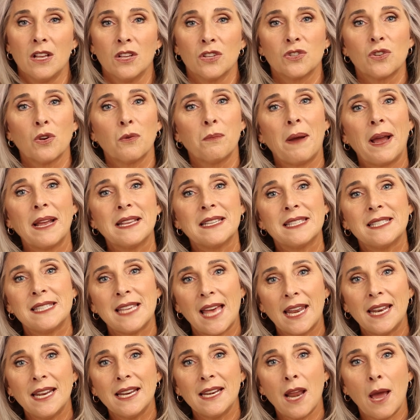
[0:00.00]
So by
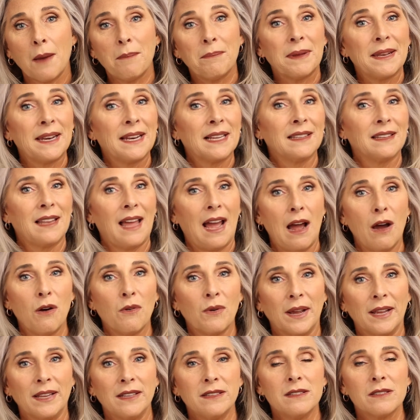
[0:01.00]
setting up an
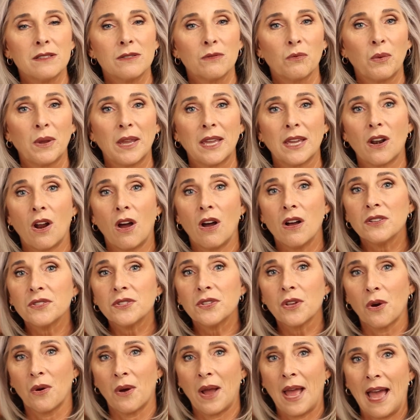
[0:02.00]
allowance, we could
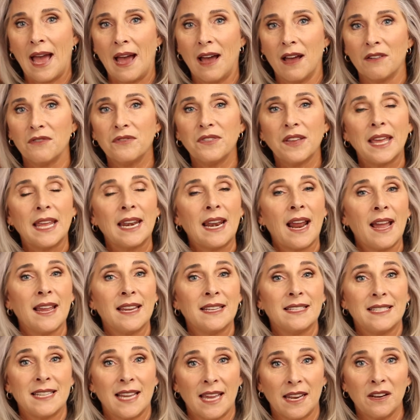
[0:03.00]
also have an
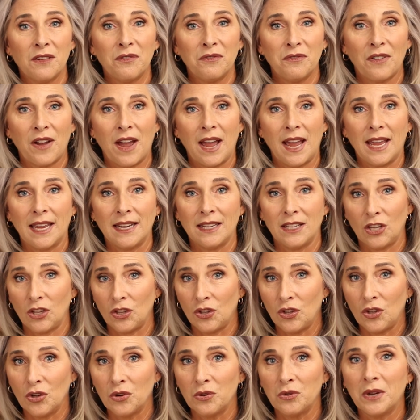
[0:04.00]
identified
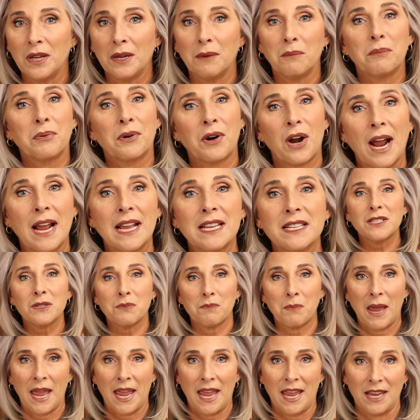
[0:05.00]
unit price
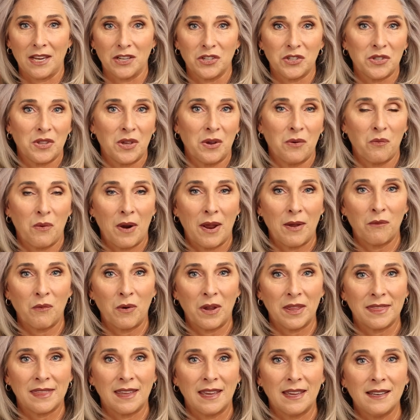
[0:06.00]
page that went
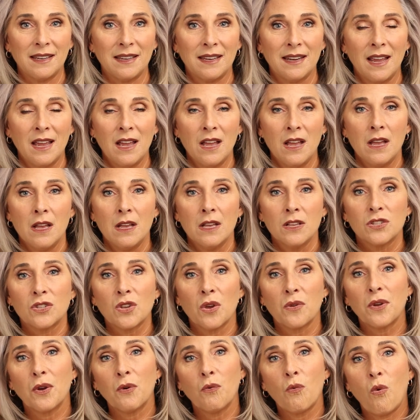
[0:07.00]
with it,
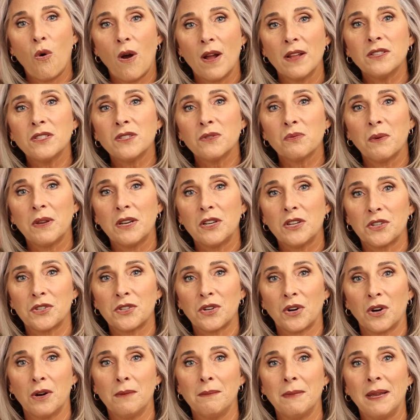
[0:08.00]
so that once we
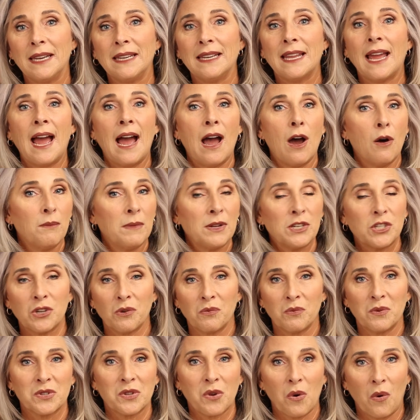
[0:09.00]
determined how much
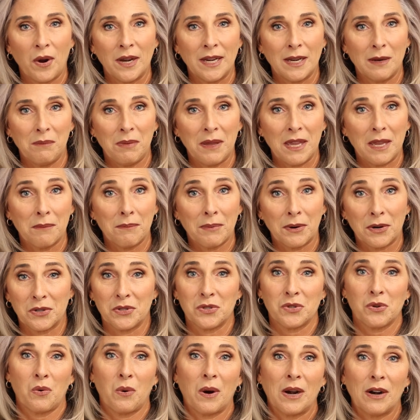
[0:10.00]
it was going to be per
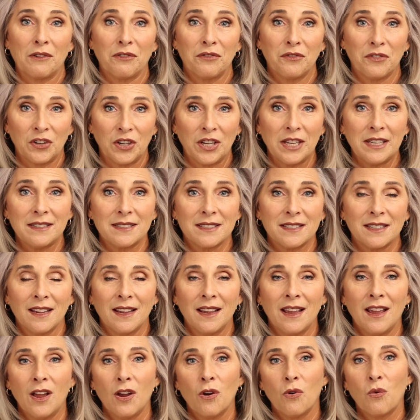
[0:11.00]
square foot,
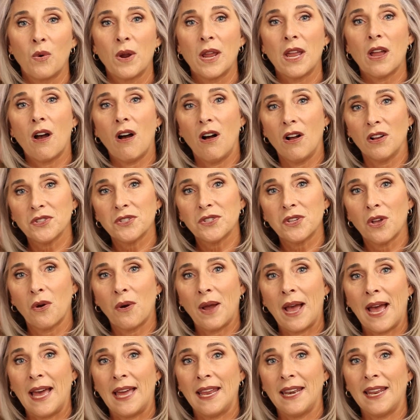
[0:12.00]
we also
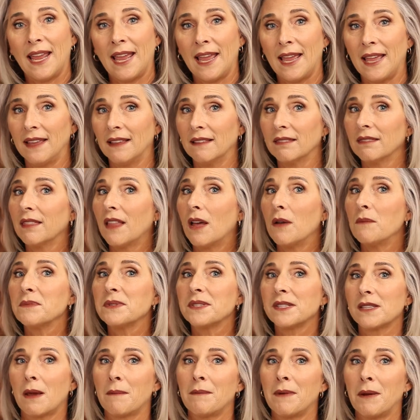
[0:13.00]
had a lump
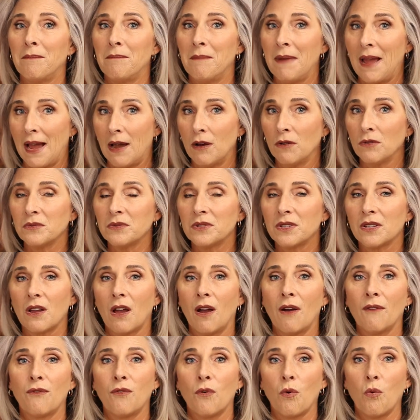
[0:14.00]
sum amount
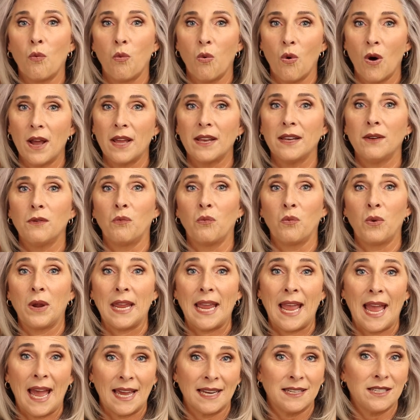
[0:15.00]
of what we
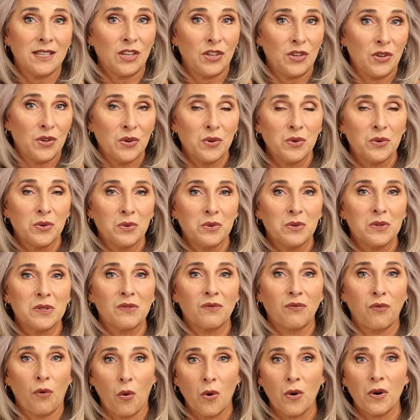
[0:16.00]
had to use
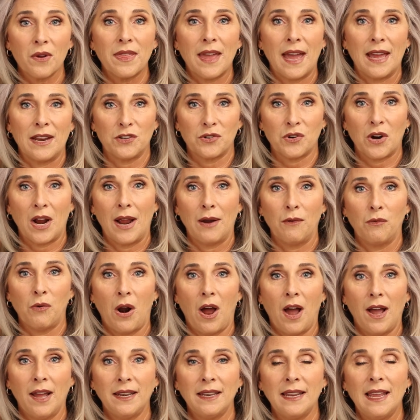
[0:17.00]
for that dry
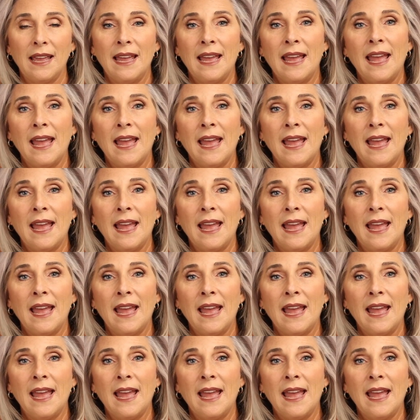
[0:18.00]
rot.